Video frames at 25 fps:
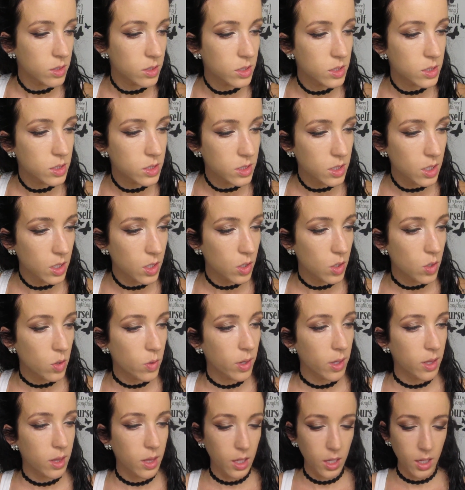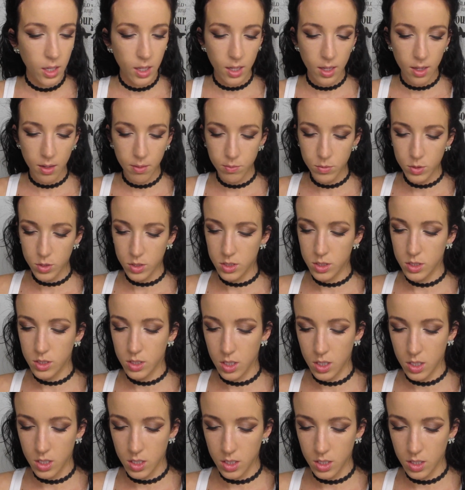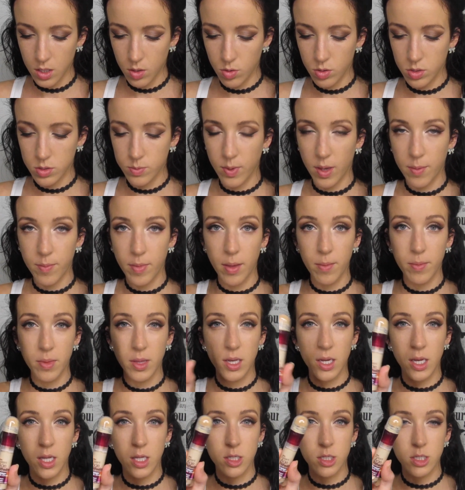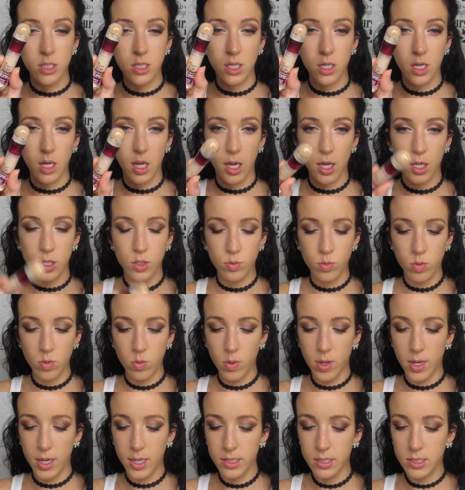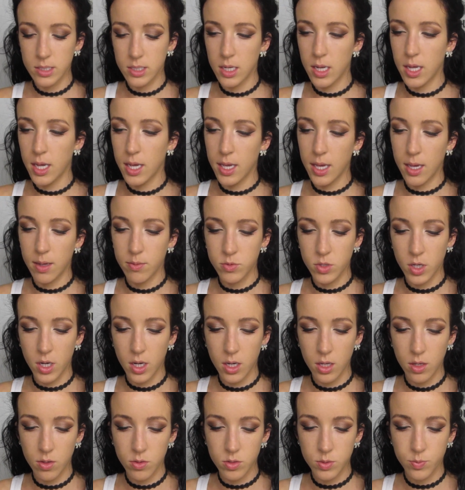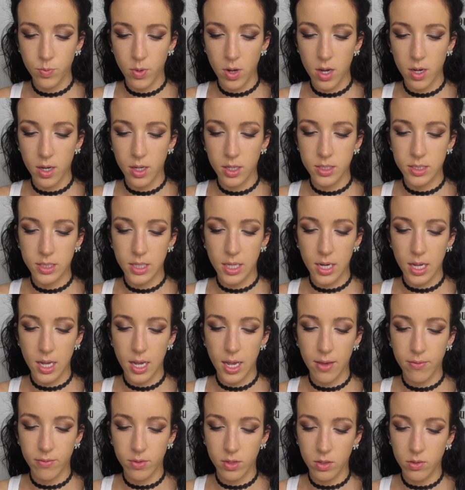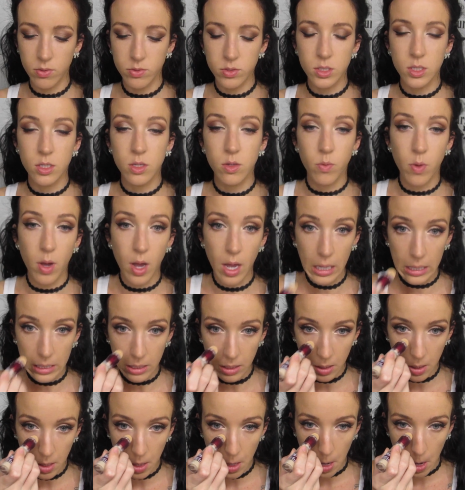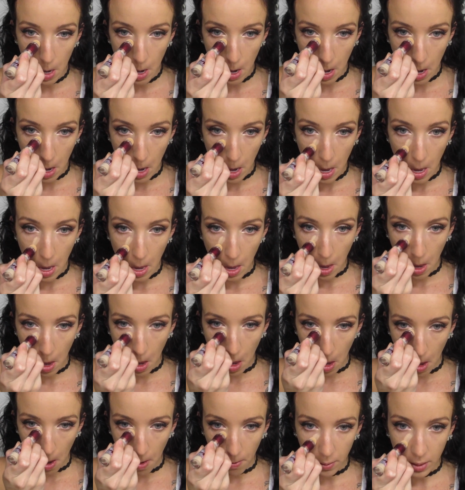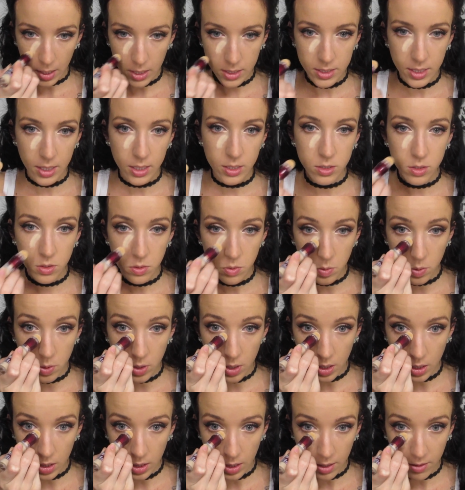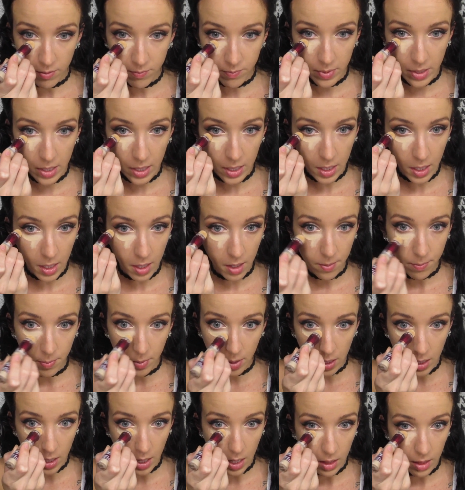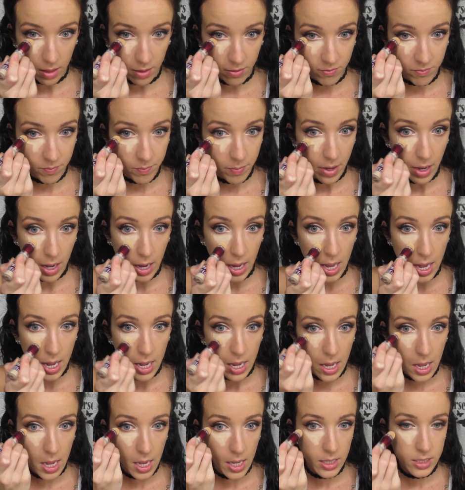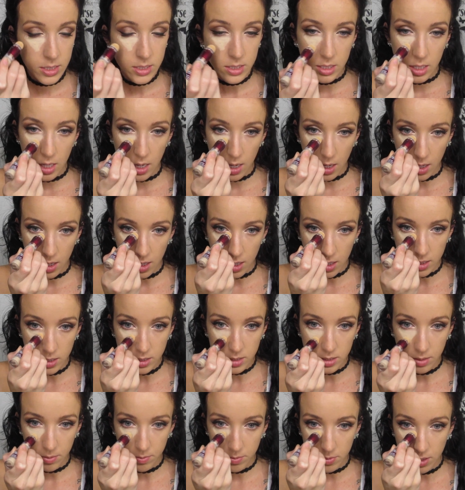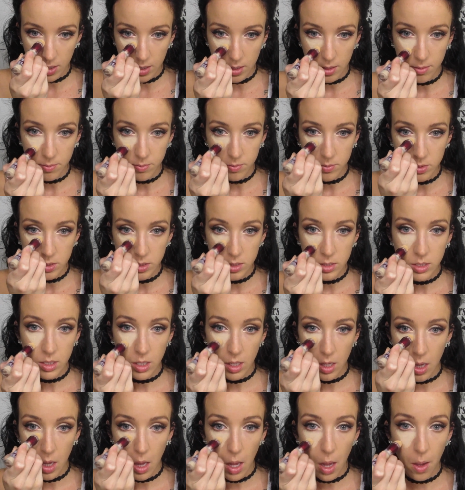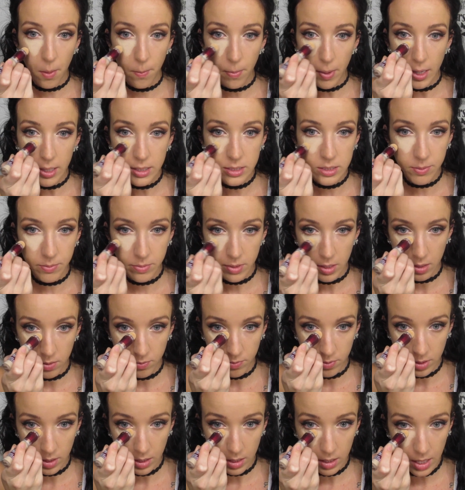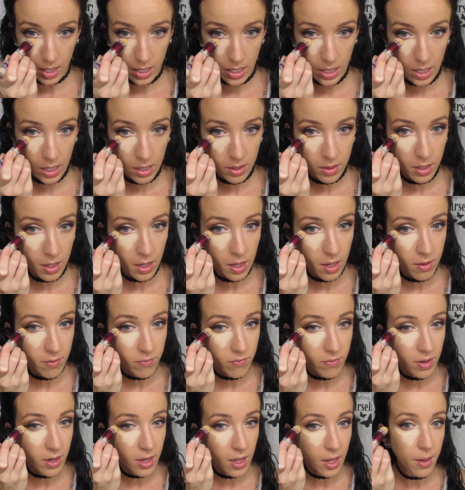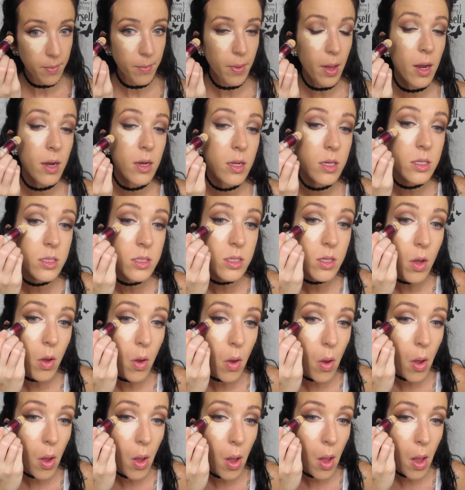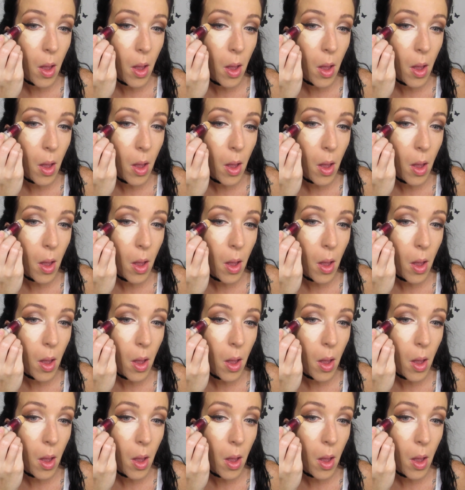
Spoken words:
So I think I'm just gonna use my Maybelline Instant Age Rewind today. I'm trying to use products that I haven't used in a while because I do love makeup and I love buying it, and sometimes I'll buy something and really like it and then kind of forget about it, so.